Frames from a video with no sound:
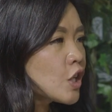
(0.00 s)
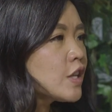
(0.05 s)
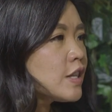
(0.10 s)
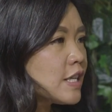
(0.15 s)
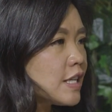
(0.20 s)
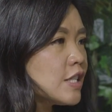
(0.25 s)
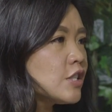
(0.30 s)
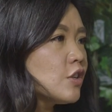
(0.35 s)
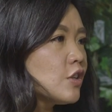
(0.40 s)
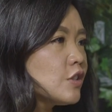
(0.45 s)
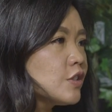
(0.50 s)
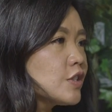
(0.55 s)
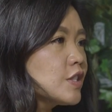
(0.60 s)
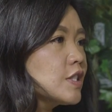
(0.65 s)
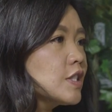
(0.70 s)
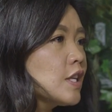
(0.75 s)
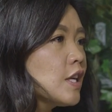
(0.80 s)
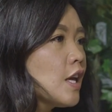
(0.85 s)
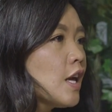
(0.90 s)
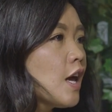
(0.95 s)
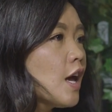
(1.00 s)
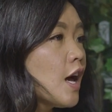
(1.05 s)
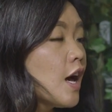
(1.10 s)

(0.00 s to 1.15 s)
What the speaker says: Where are the adults?